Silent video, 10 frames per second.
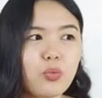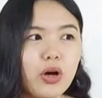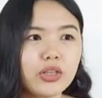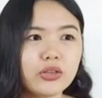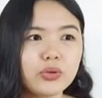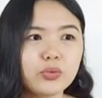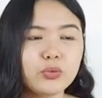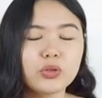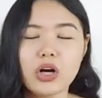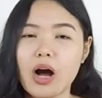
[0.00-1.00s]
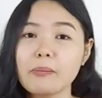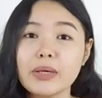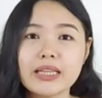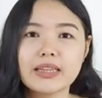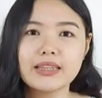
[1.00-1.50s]
want to
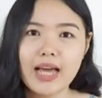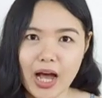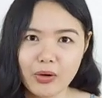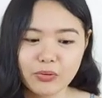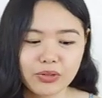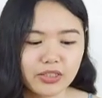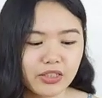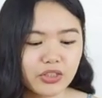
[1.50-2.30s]
calm it down,